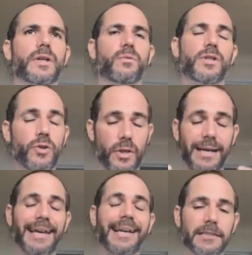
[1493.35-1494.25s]
and we do it
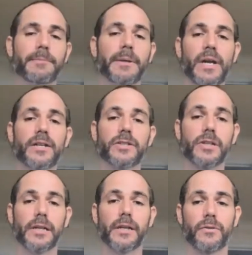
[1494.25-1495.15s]
again
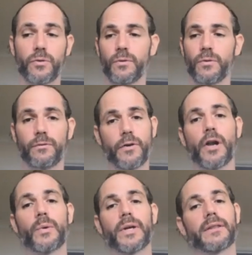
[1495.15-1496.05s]
experientially through
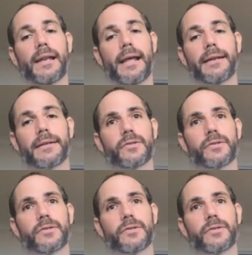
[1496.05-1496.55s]
following the land.